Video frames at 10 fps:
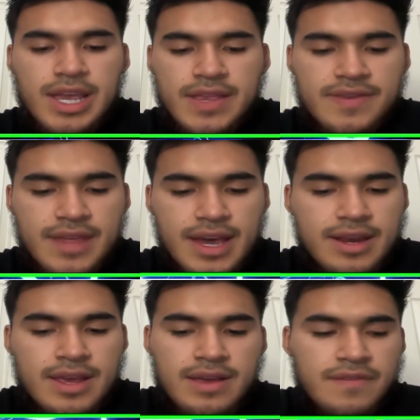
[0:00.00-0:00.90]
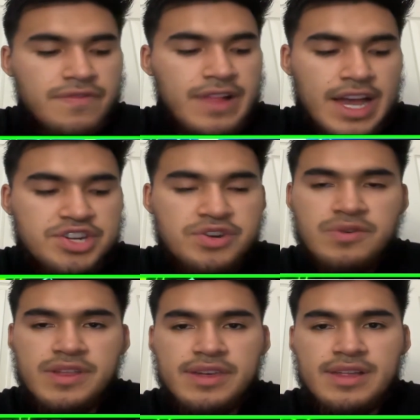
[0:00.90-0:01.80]
it's not flashy or
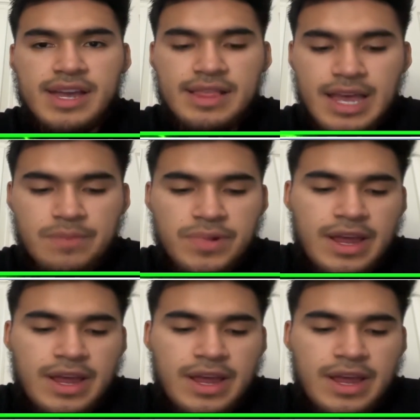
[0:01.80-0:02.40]
anything like that,